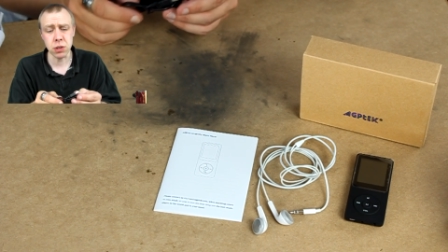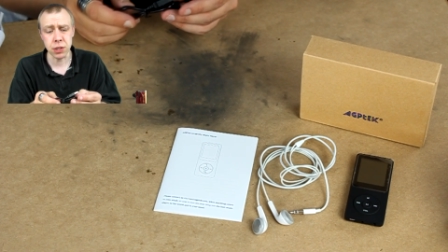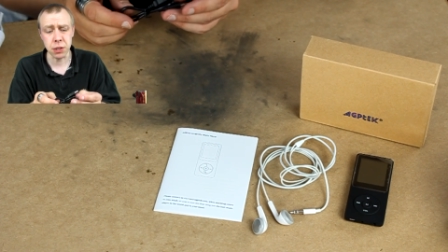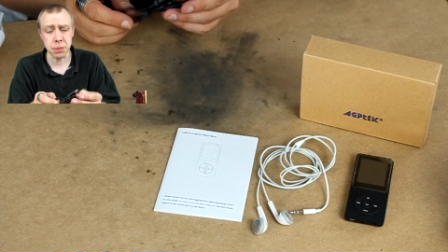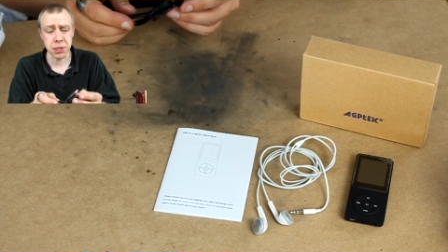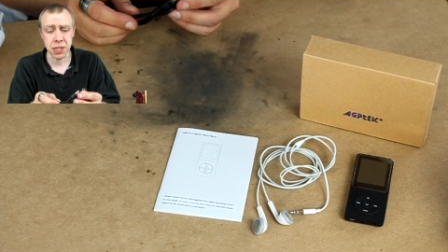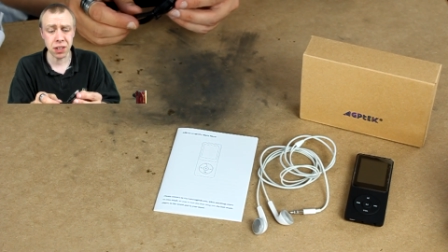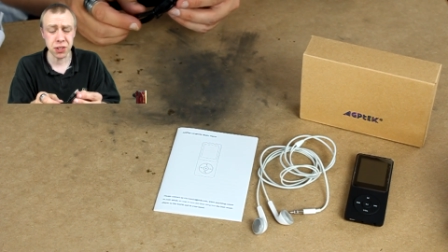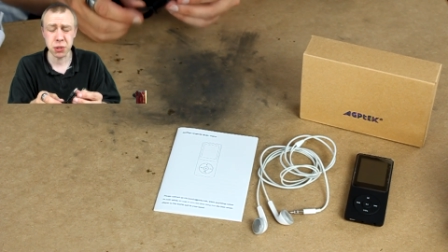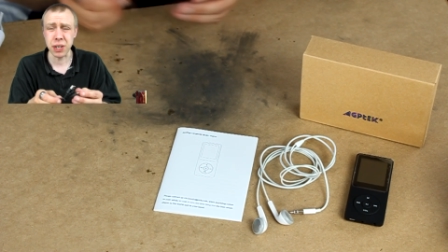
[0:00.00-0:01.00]
music
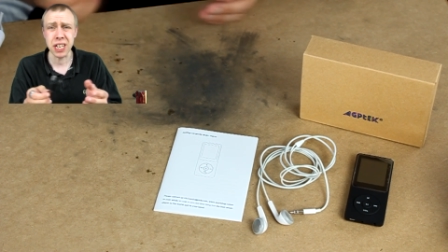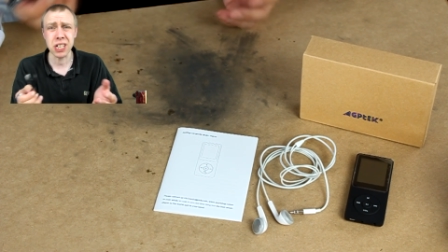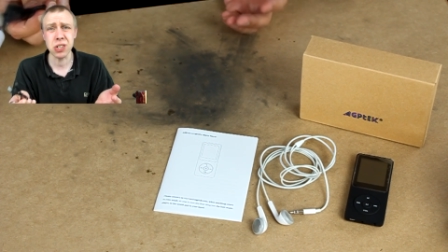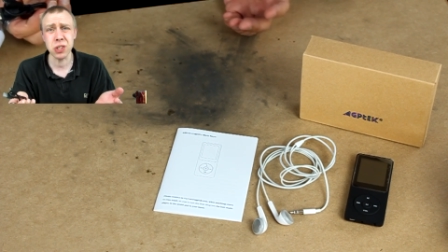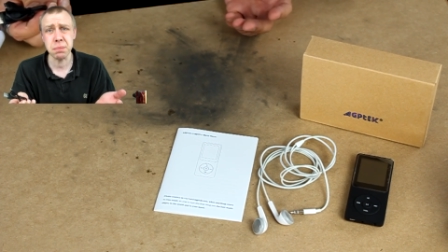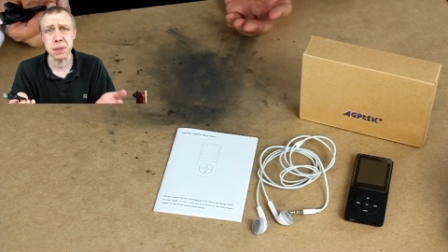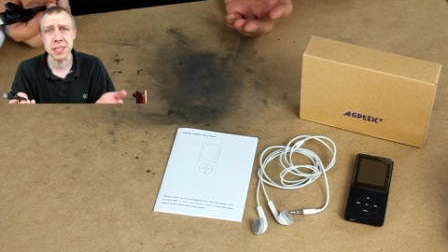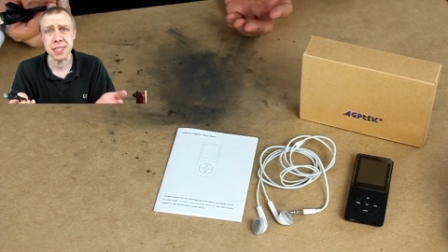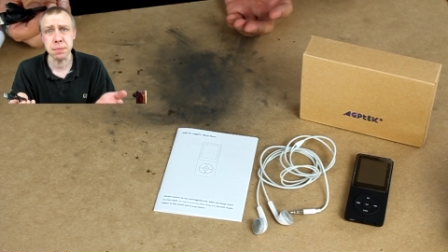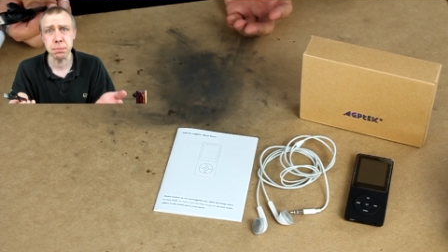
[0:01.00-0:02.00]
onto it. It couldn't be
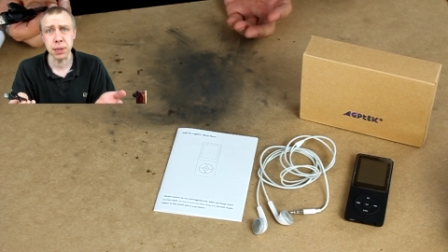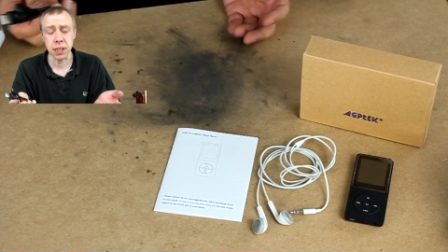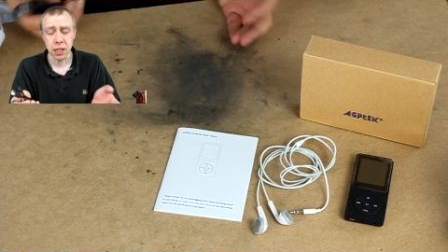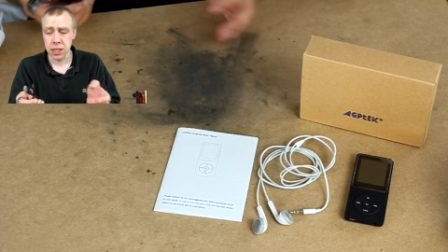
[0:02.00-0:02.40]
simpler.